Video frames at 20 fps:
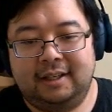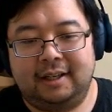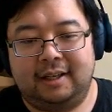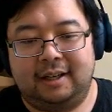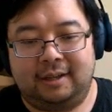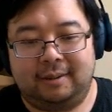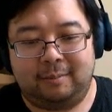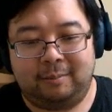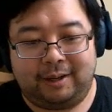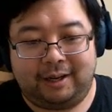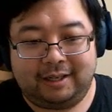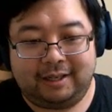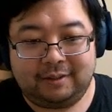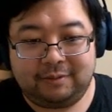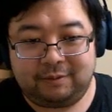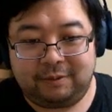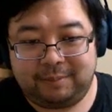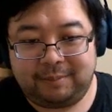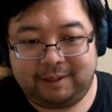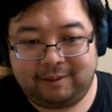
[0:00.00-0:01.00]
Whereas
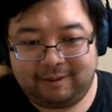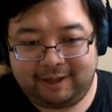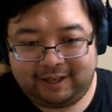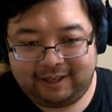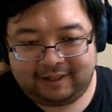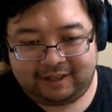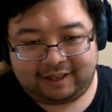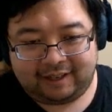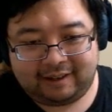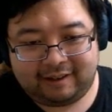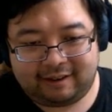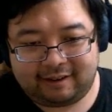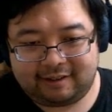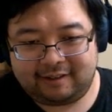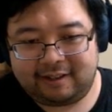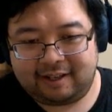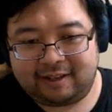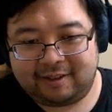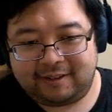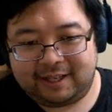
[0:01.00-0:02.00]
for me, right, like
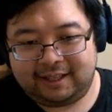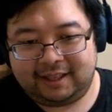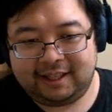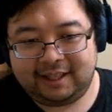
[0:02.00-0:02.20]
Cardinal right